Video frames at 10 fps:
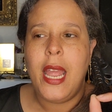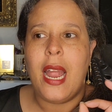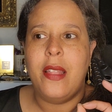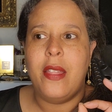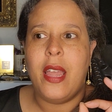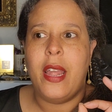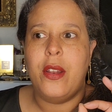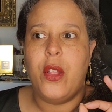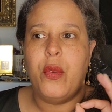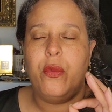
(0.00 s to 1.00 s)
And
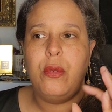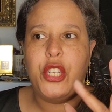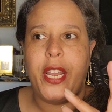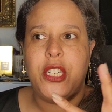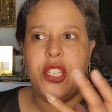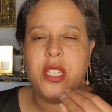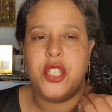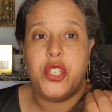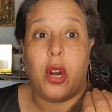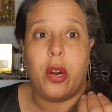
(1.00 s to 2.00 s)
then the Rouge H is a
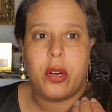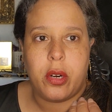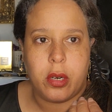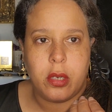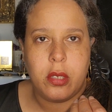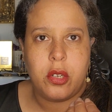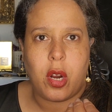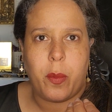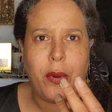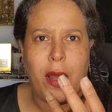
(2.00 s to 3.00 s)
darker,
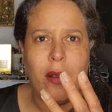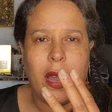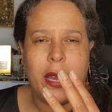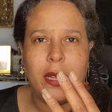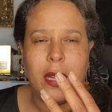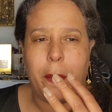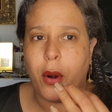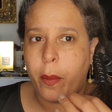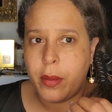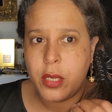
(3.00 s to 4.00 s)
dark brown, kind of like
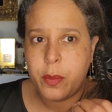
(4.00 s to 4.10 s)
purplish